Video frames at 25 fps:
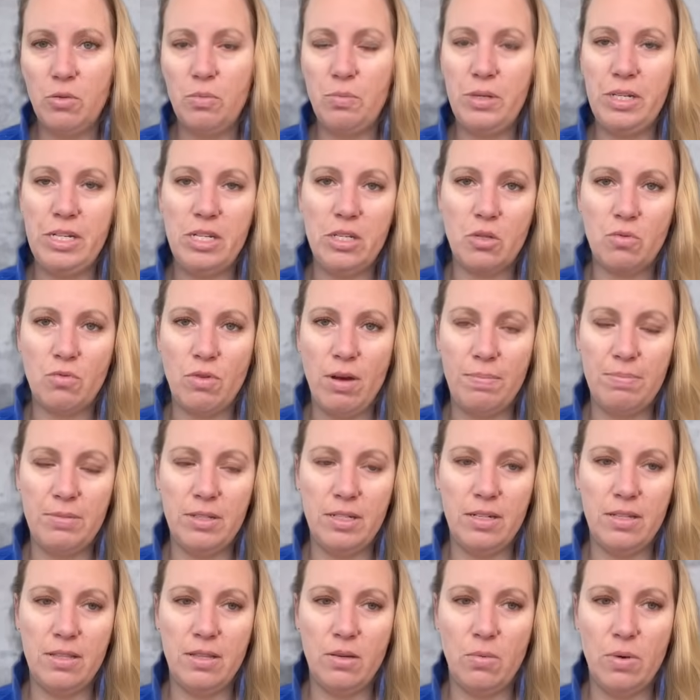be
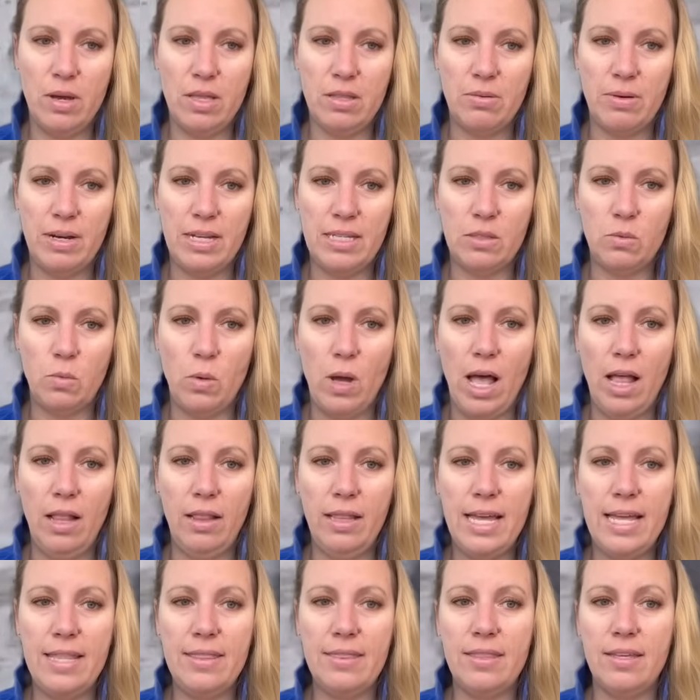disrupted in the weather as well.
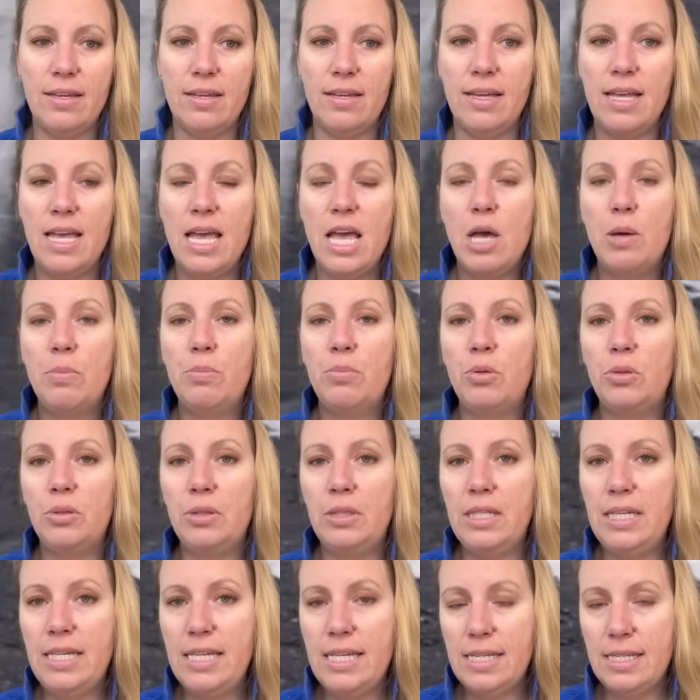And the
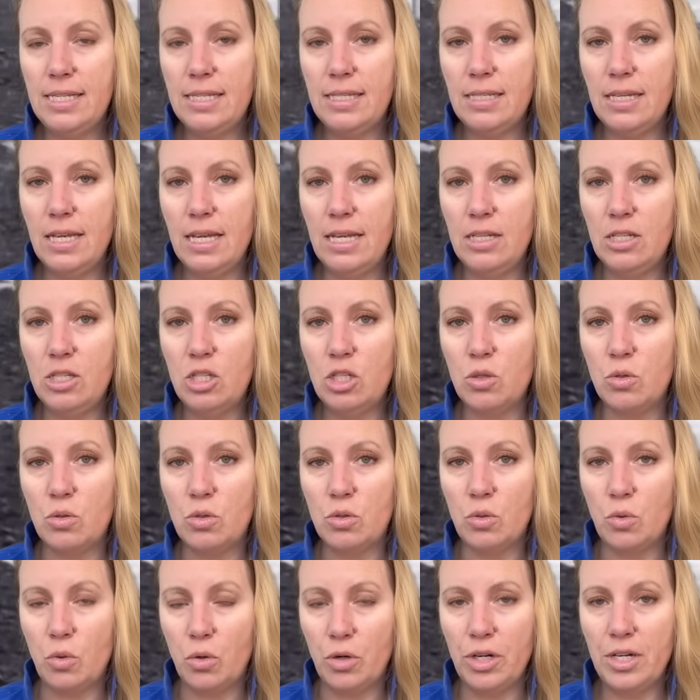police in
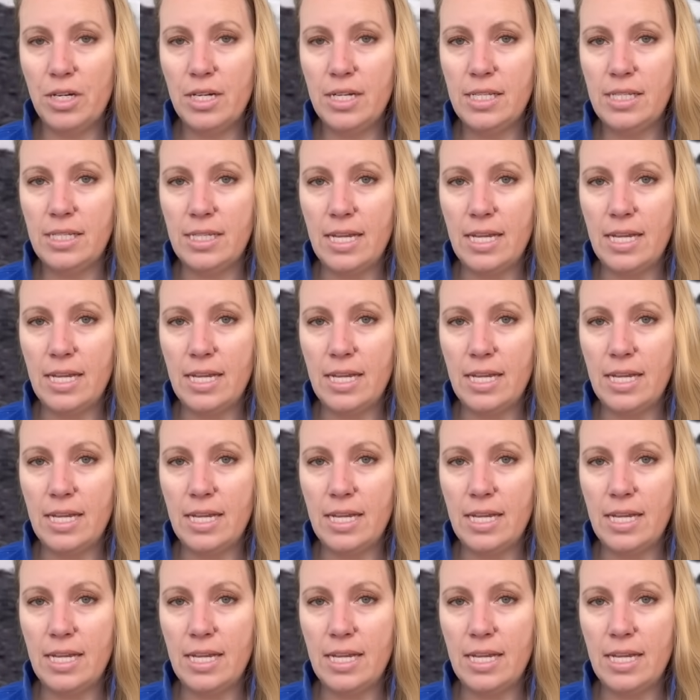Sudorns,